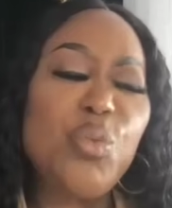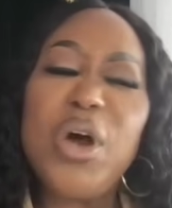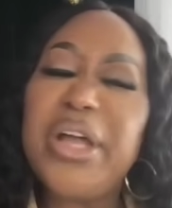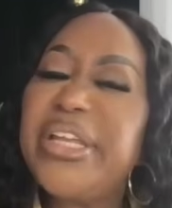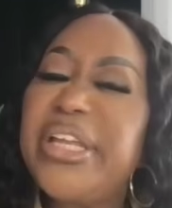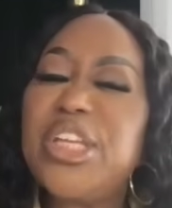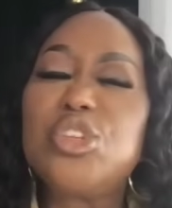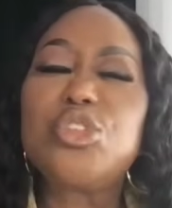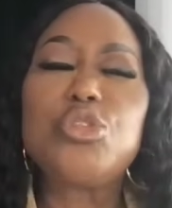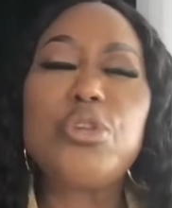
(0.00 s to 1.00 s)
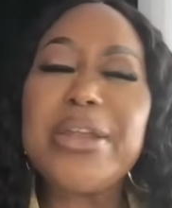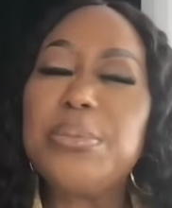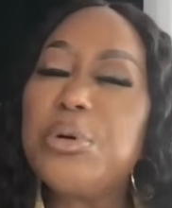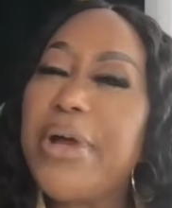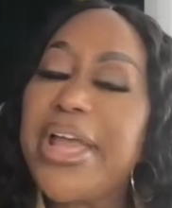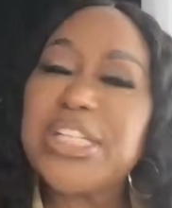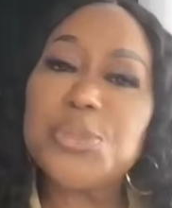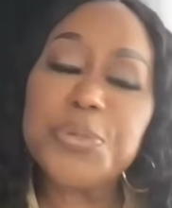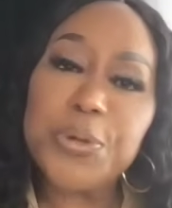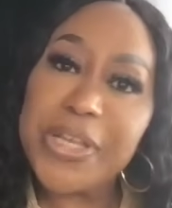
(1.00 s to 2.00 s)
one incredible
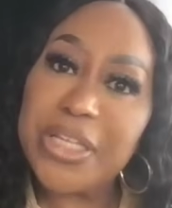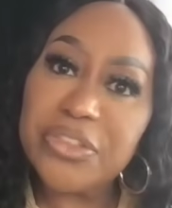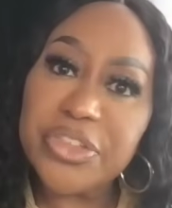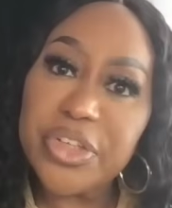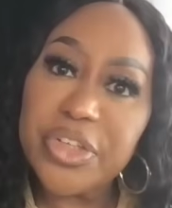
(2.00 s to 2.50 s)
experience